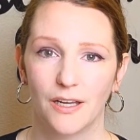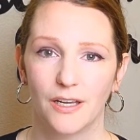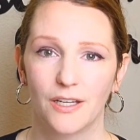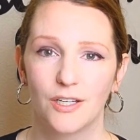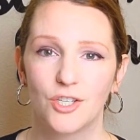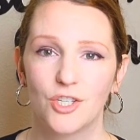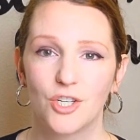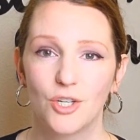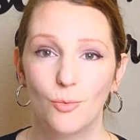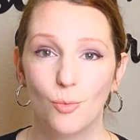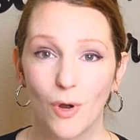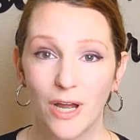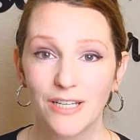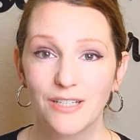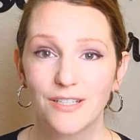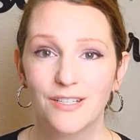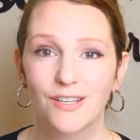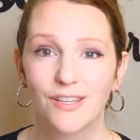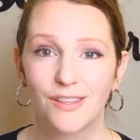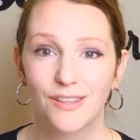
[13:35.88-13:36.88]
she
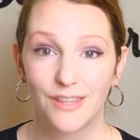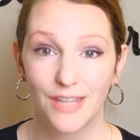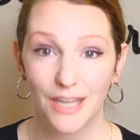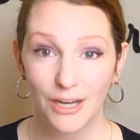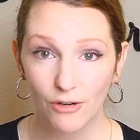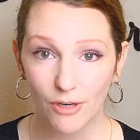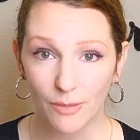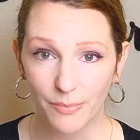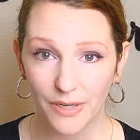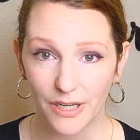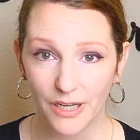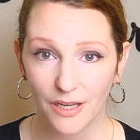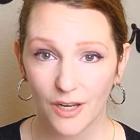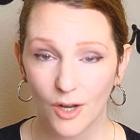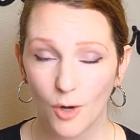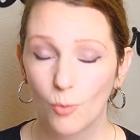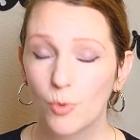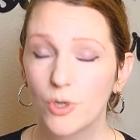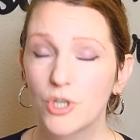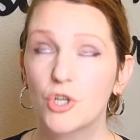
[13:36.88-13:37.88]
went to therapy,
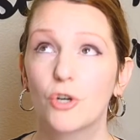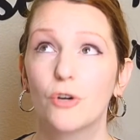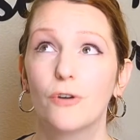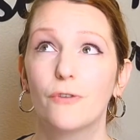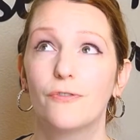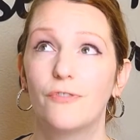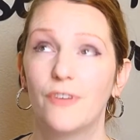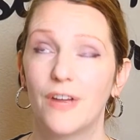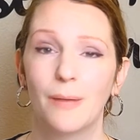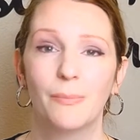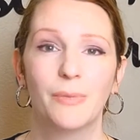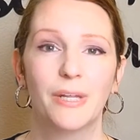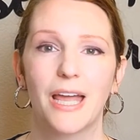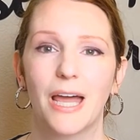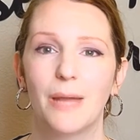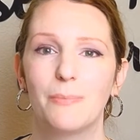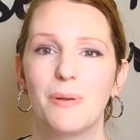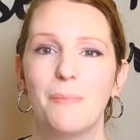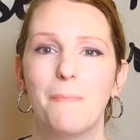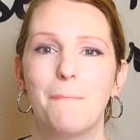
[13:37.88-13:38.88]
which her family
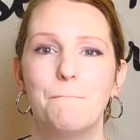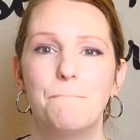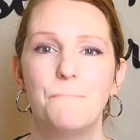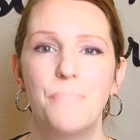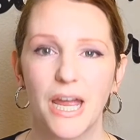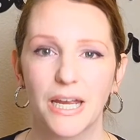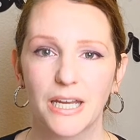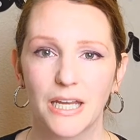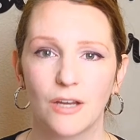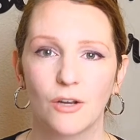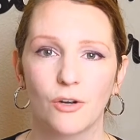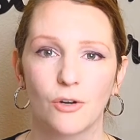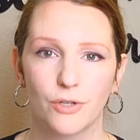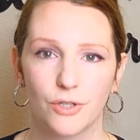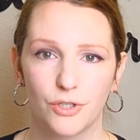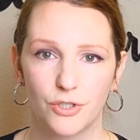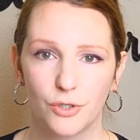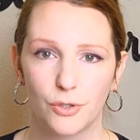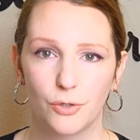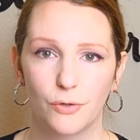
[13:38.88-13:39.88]
had been begging her
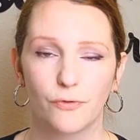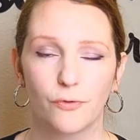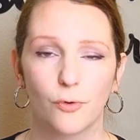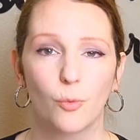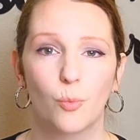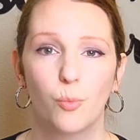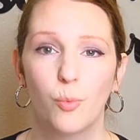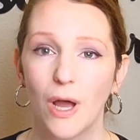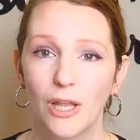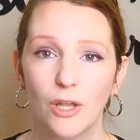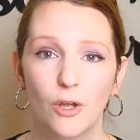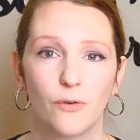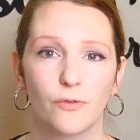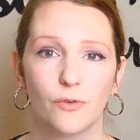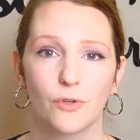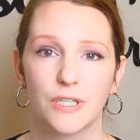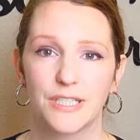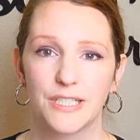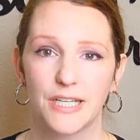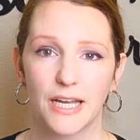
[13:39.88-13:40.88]
to do for well
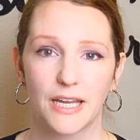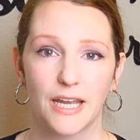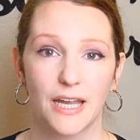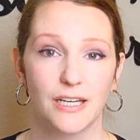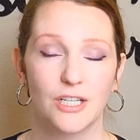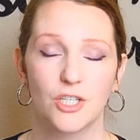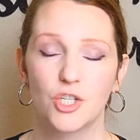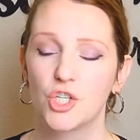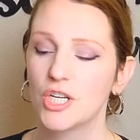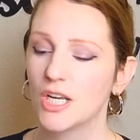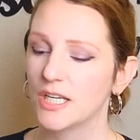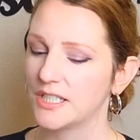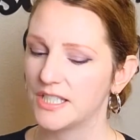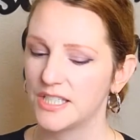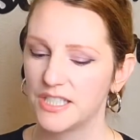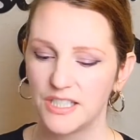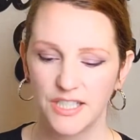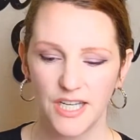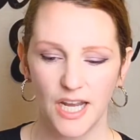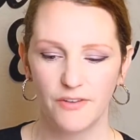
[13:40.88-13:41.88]
over a decade. And she had
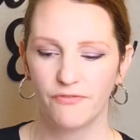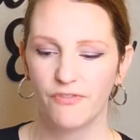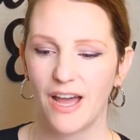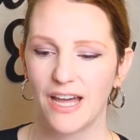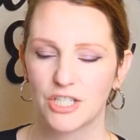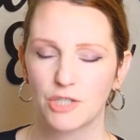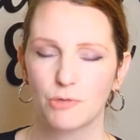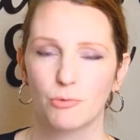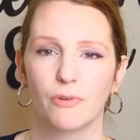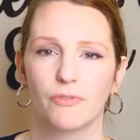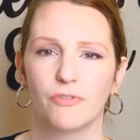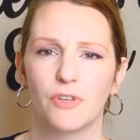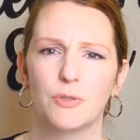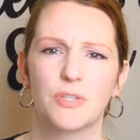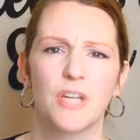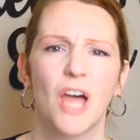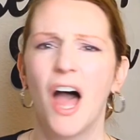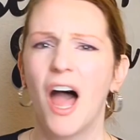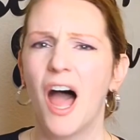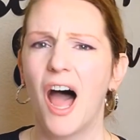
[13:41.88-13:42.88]
steadfastly
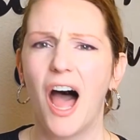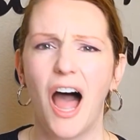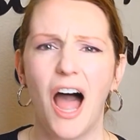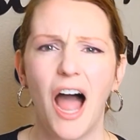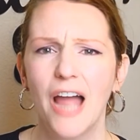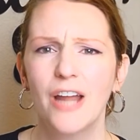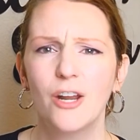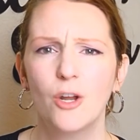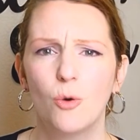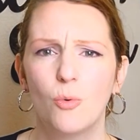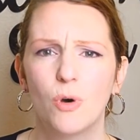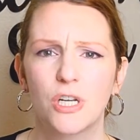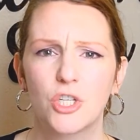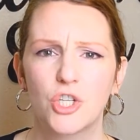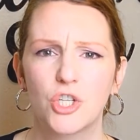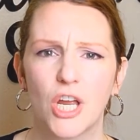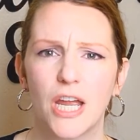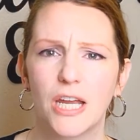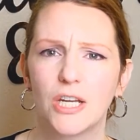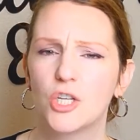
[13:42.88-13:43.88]
refused. I don't want to
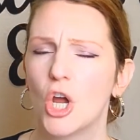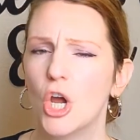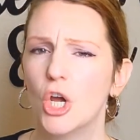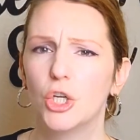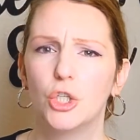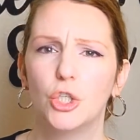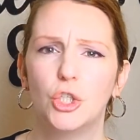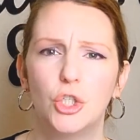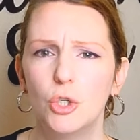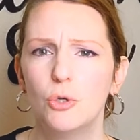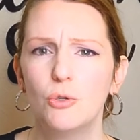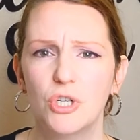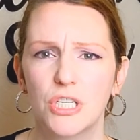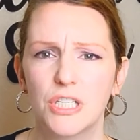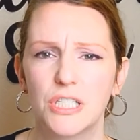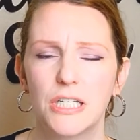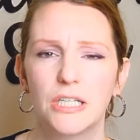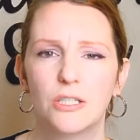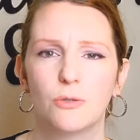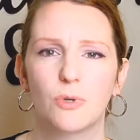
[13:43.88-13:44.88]
change. You
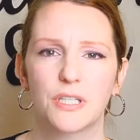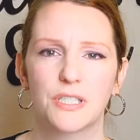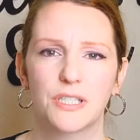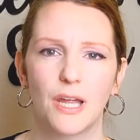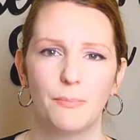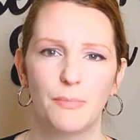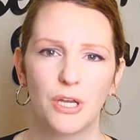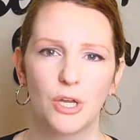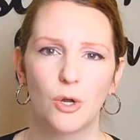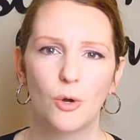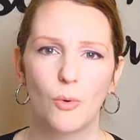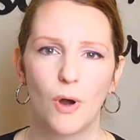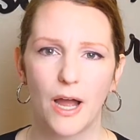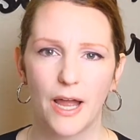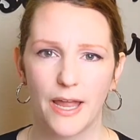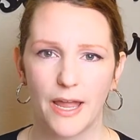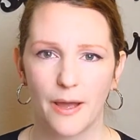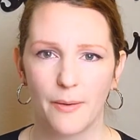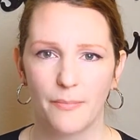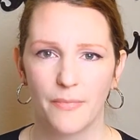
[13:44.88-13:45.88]
just need to accept me who
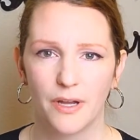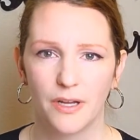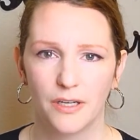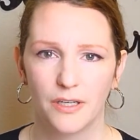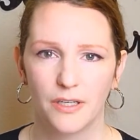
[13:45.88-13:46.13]
I am.